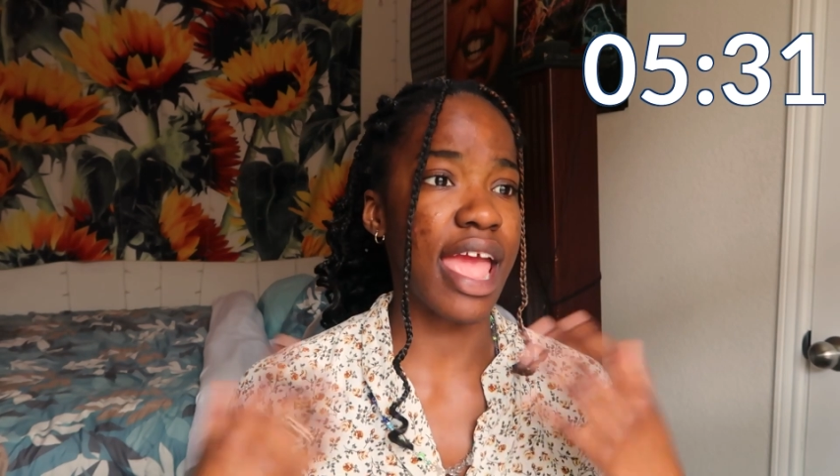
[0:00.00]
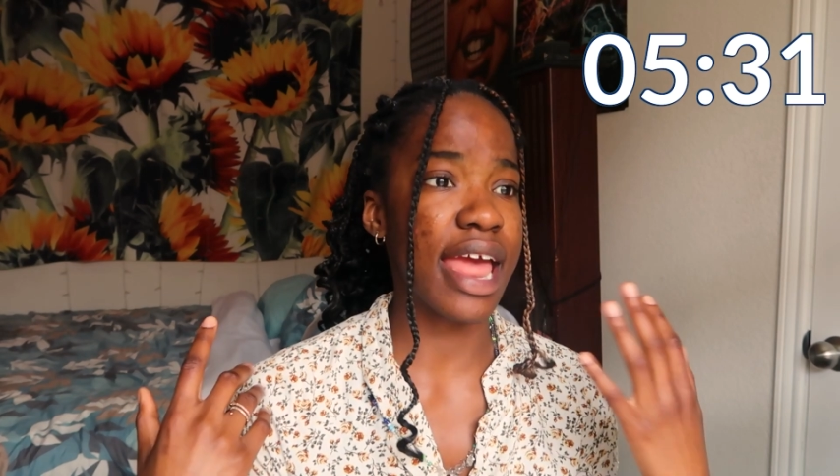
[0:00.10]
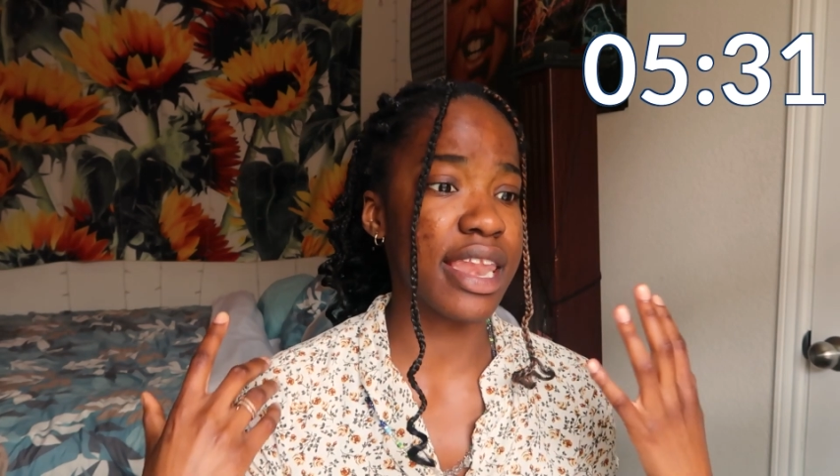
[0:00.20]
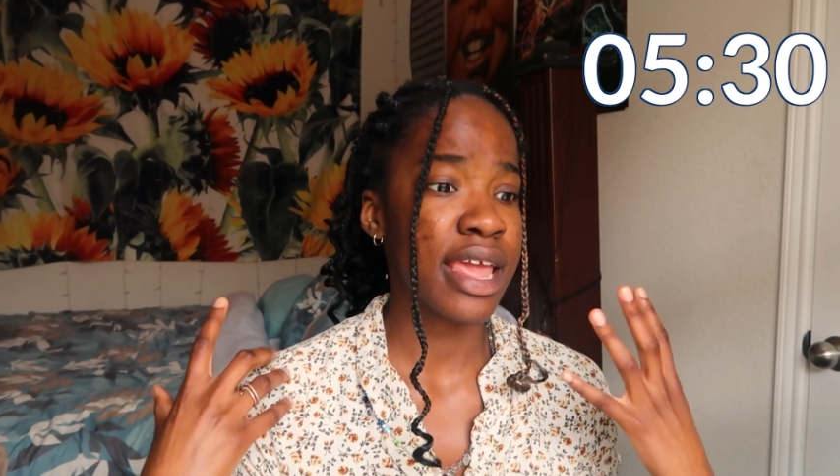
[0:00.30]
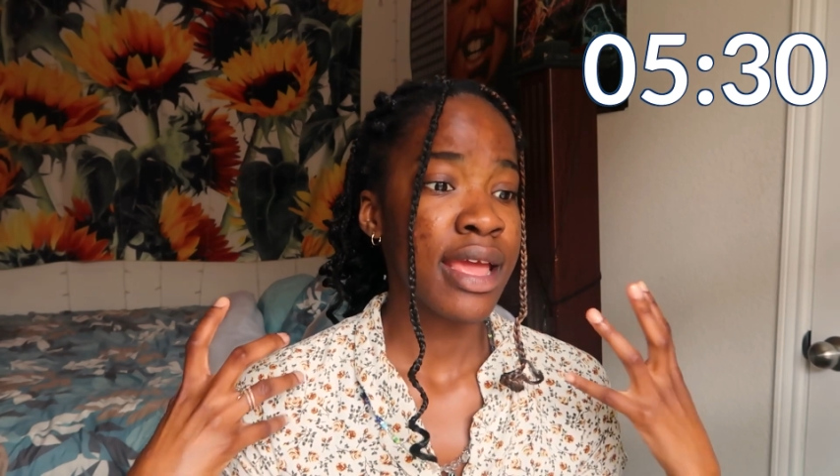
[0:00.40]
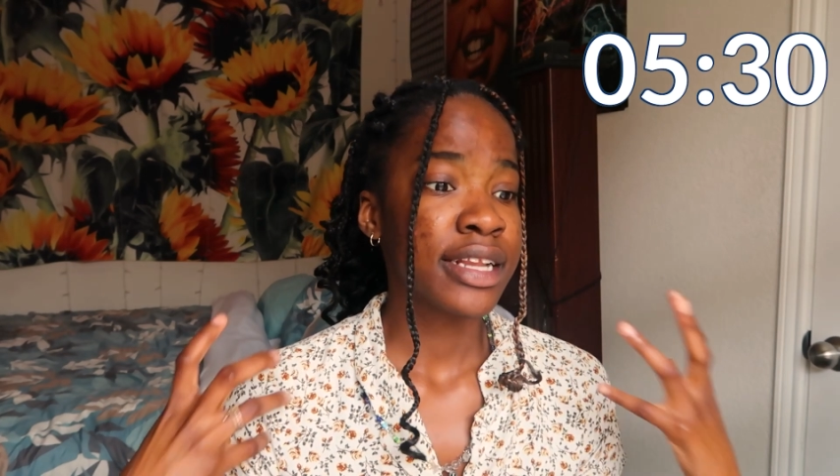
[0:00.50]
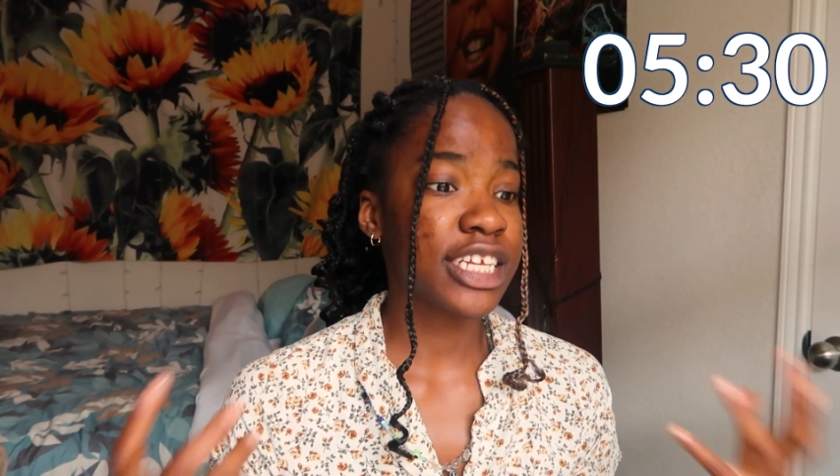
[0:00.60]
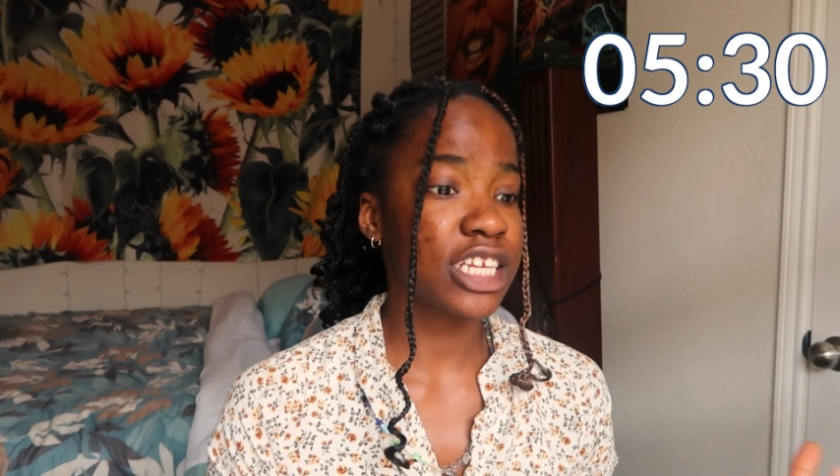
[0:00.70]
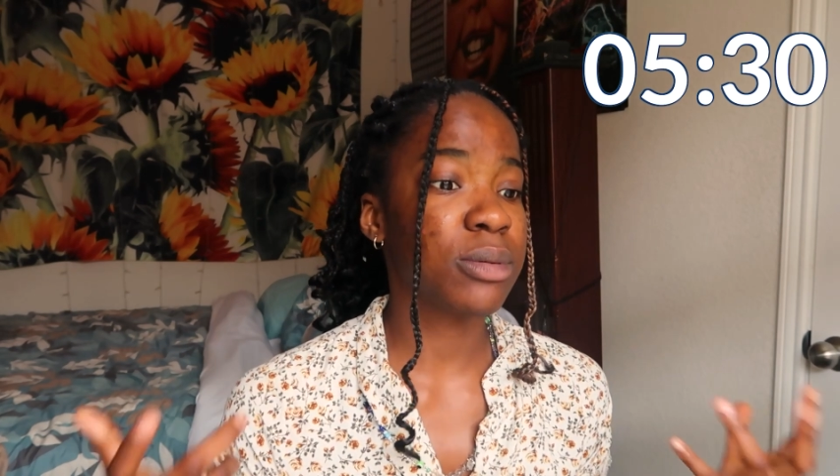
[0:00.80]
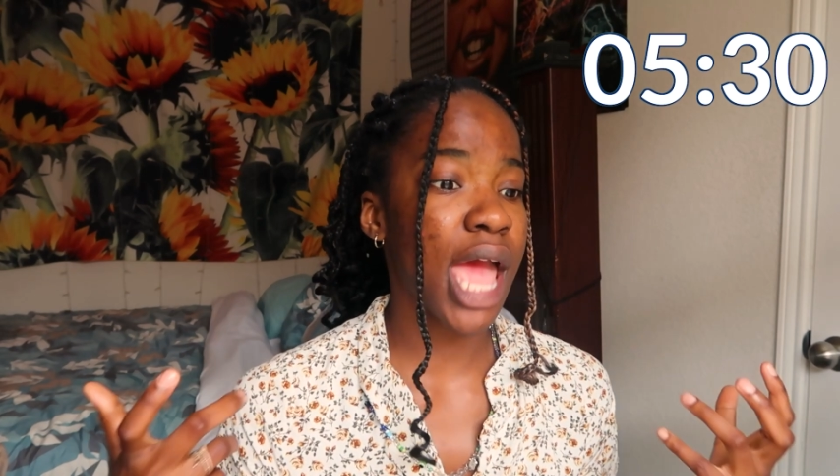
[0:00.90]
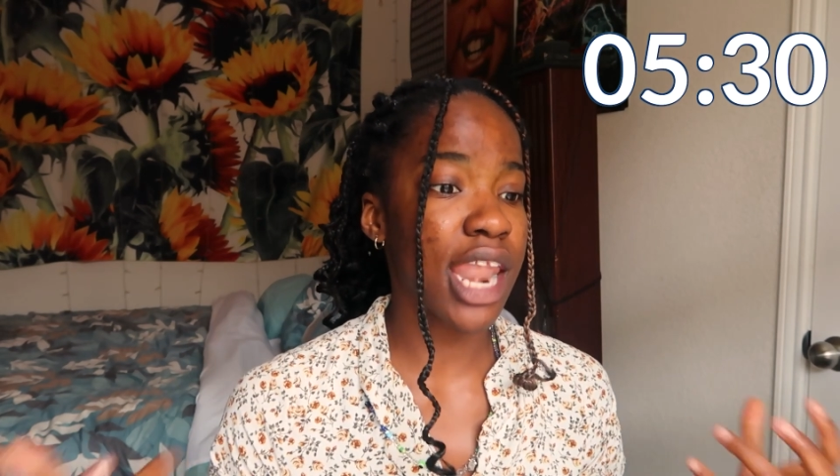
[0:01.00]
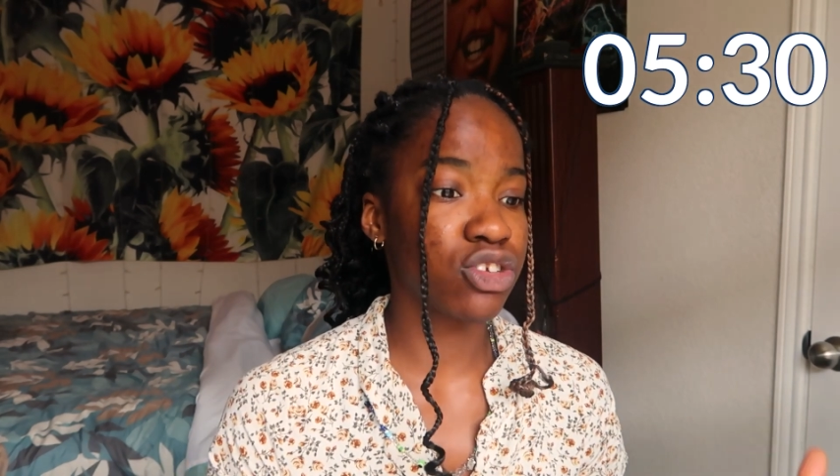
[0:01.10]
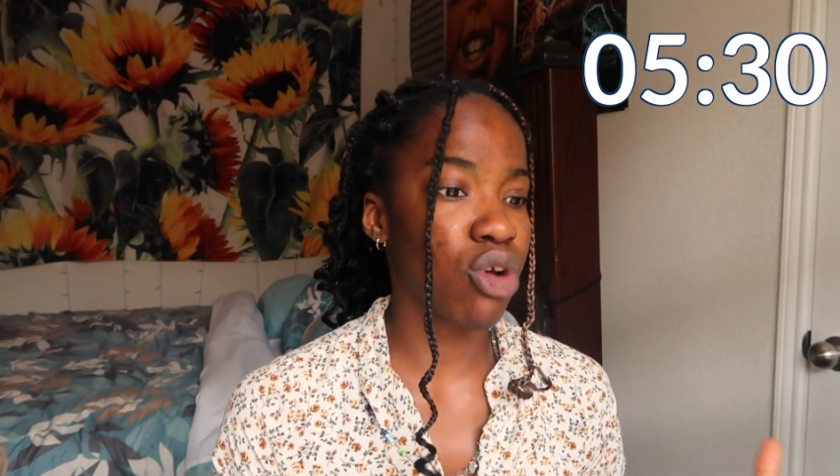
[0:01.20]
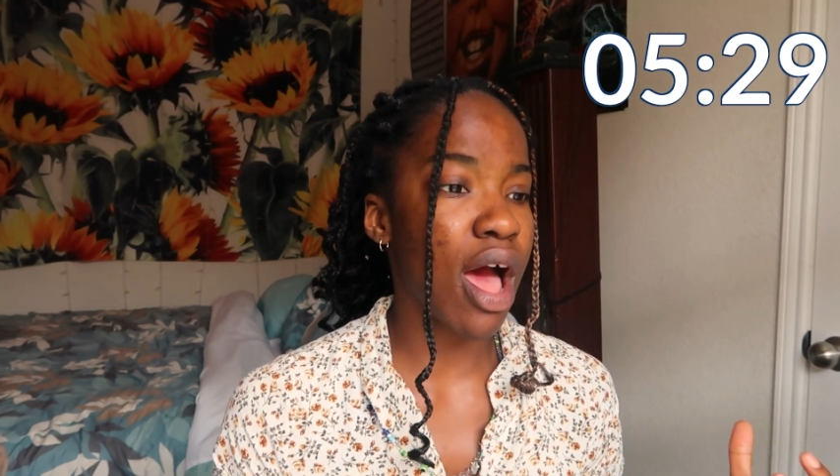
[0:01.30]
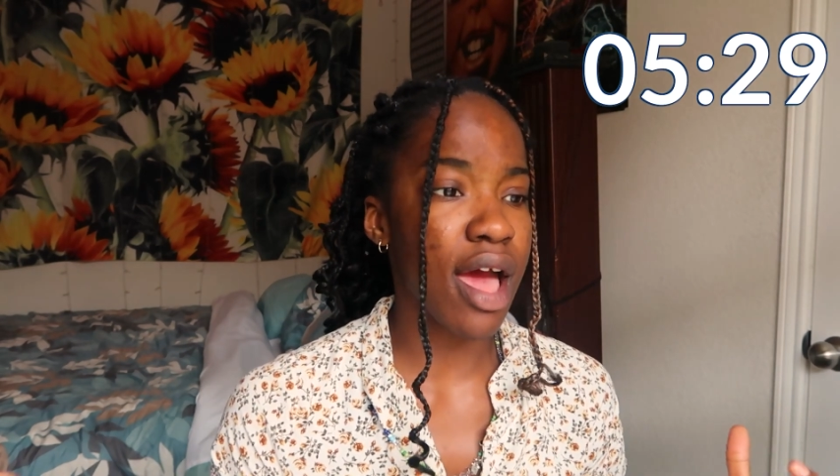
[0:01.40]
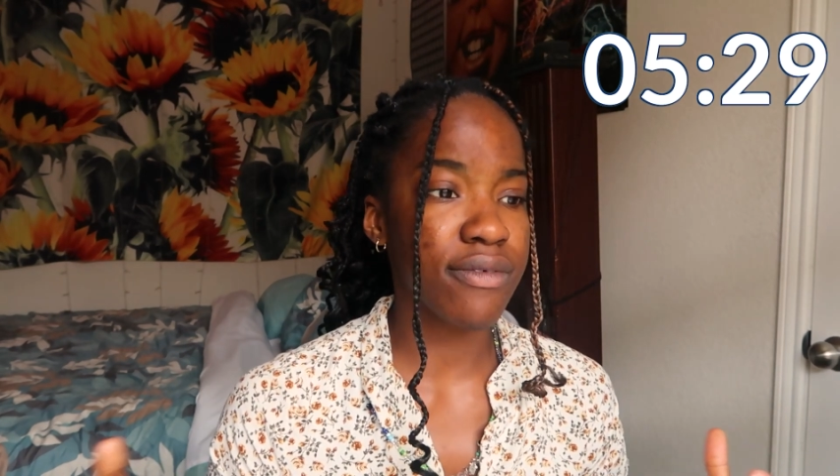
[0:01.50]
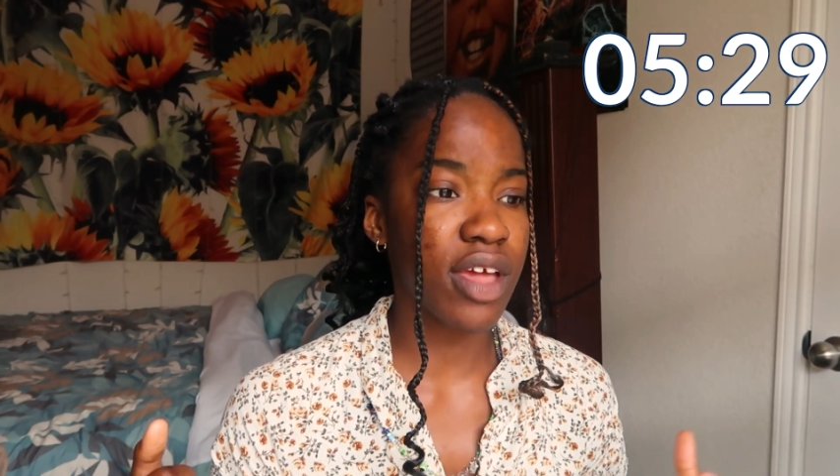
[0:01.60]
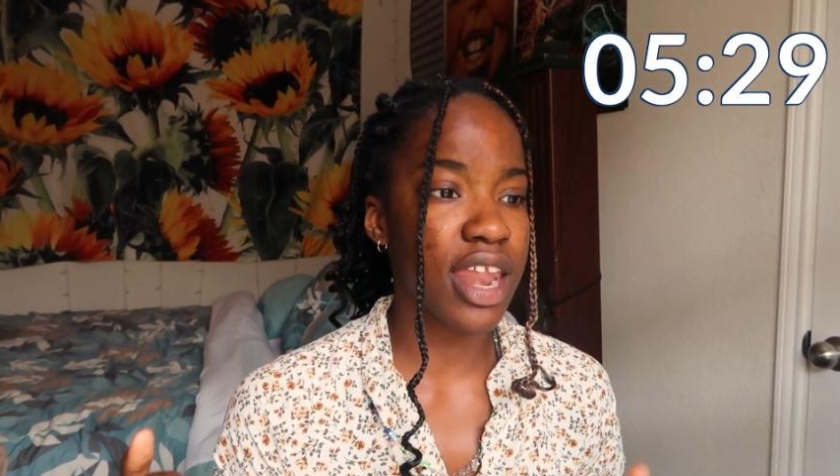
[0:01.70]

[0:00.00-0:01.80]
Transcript: and teach me how to drive.